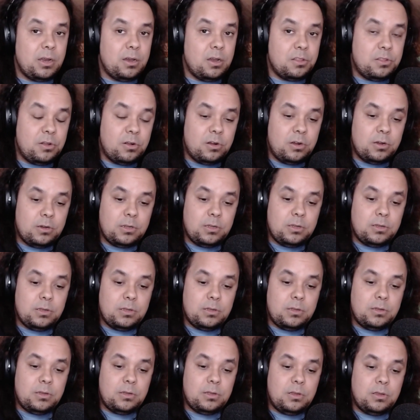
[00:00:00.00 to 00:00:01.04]
Another
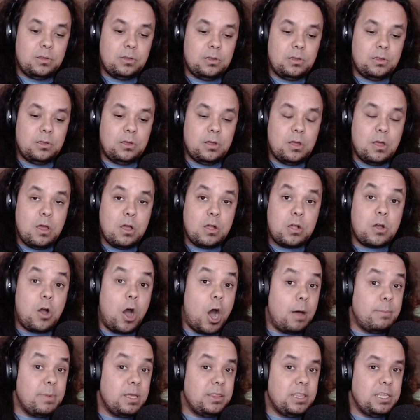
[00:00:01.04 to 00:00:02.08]

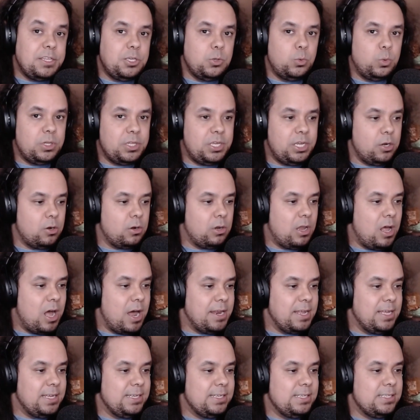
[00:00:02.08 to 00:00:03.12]
comment that you will hear a
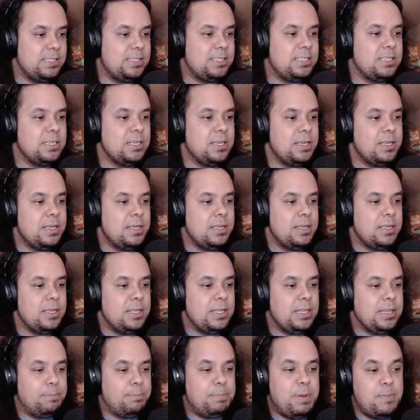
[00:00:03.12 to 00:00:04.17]
lot is
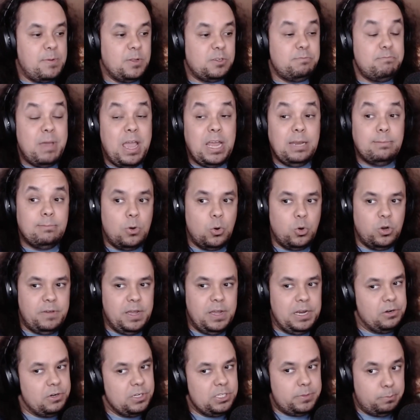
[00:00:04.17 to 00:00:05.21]
that people's main
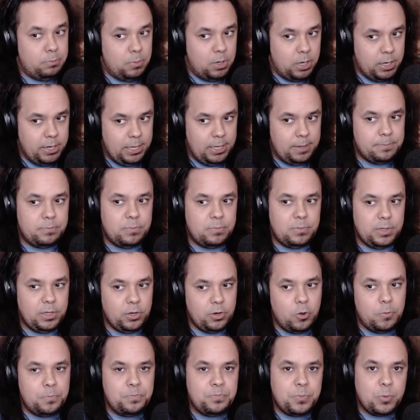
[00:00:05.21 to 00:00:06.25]
motivator is money.
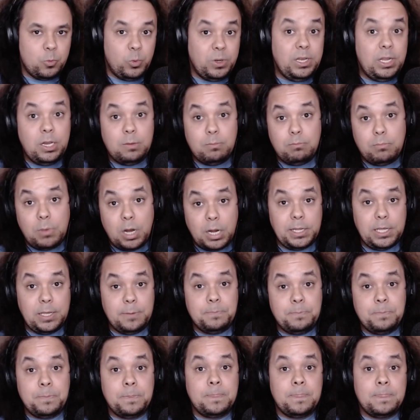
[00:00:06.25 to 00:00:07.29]
We need
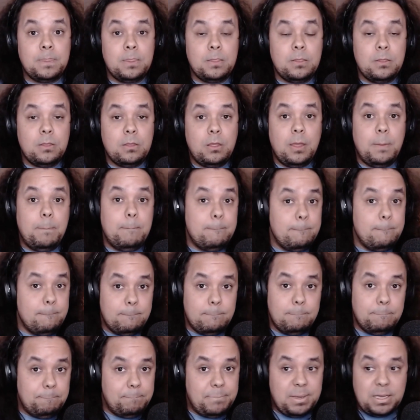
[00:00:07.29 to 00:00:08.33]
money
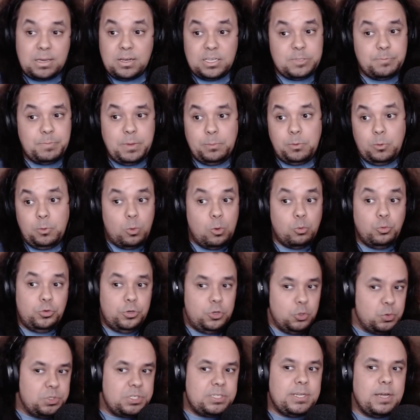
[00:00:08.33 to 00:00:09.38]
because people won't
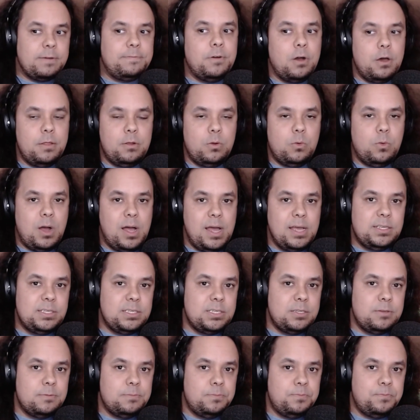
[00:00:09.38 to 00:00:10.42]
do stuff
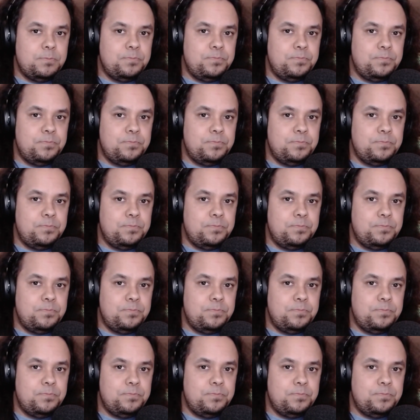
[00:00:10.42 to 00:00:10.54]
otherwise.